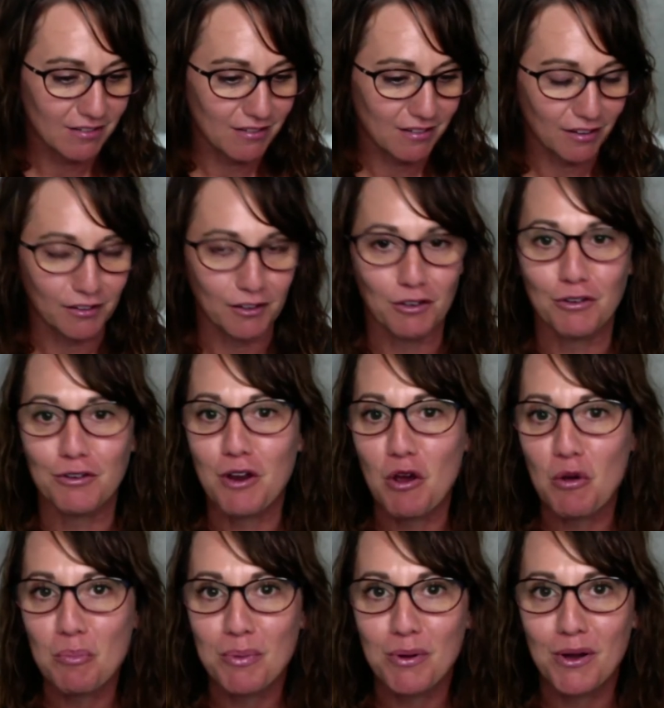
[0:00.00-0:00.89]
a little
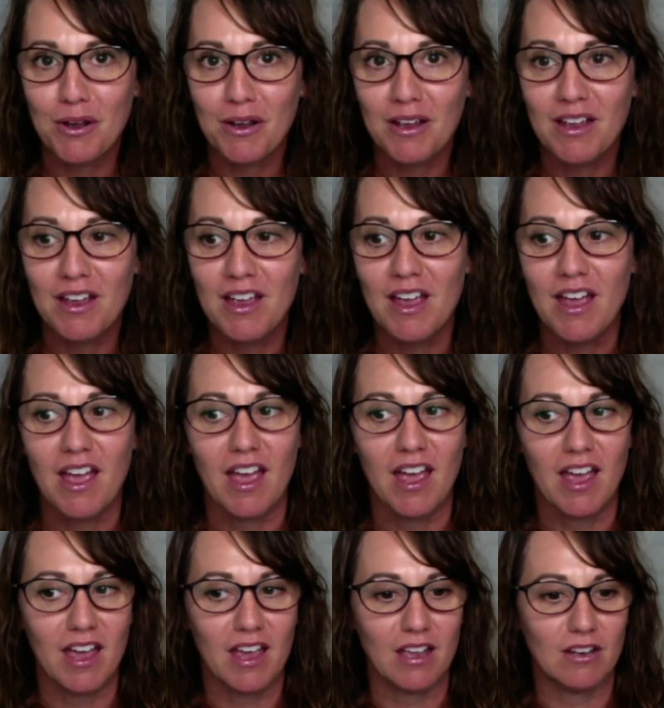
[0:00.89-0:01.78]
notebook
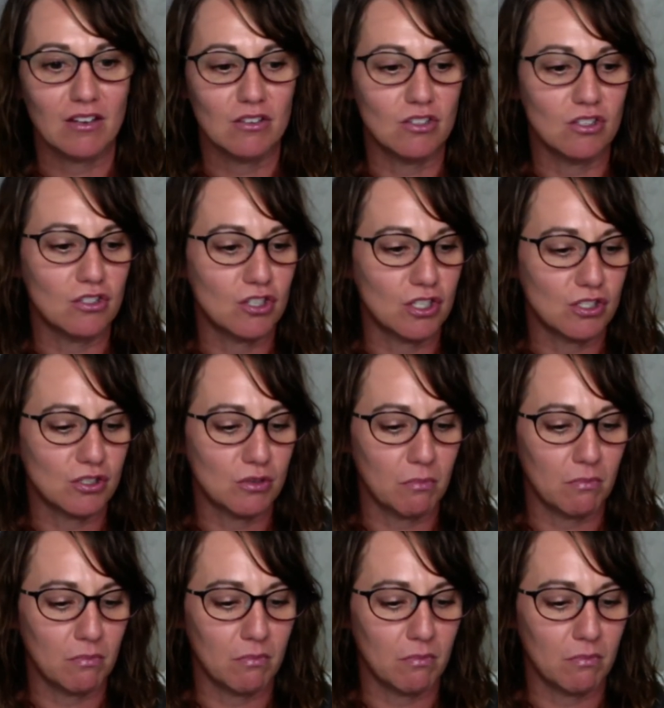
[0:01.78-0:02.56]
and just